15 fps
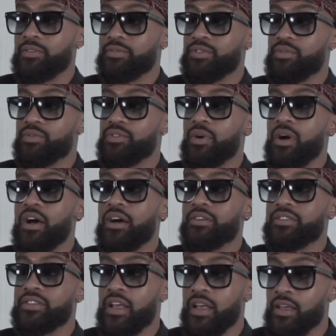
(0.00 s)
She went to Ohio
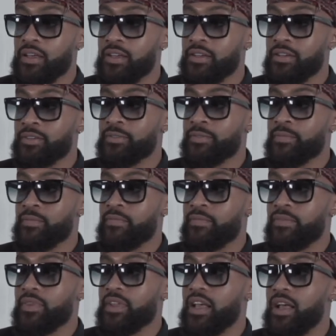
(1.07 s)
State,
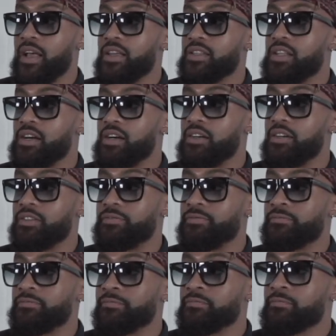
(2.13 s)
and
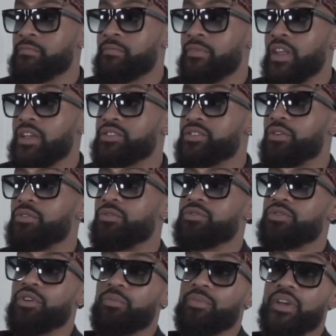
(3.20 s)
so
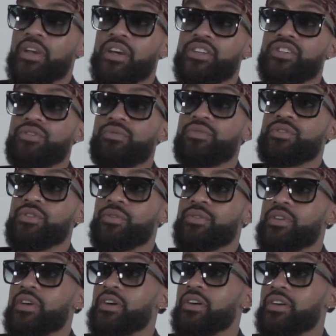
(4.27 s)
because she was so
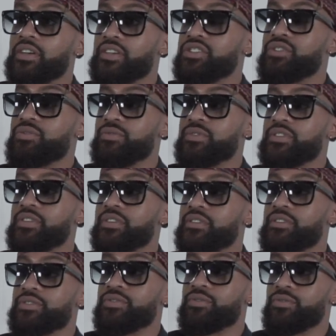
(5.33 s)
young and she was still
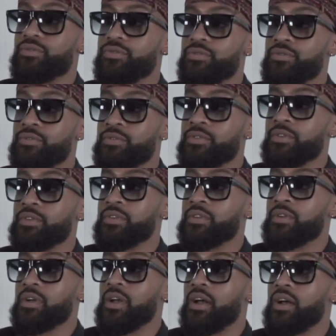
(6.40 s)
in school,
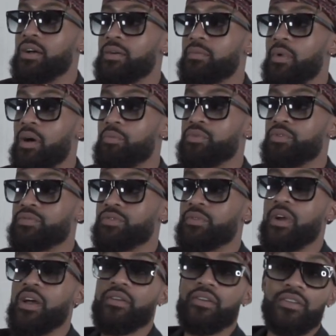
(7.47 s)
I moved
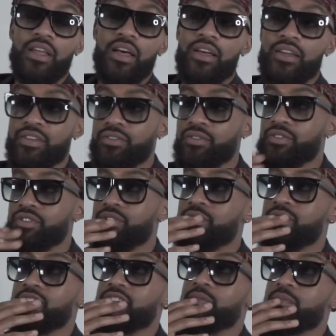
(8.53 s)
around a lot. She
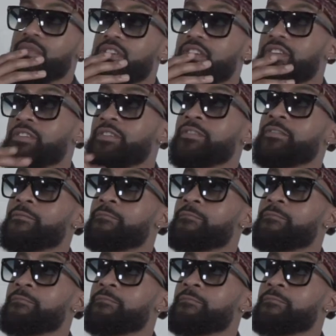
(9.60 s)
would send me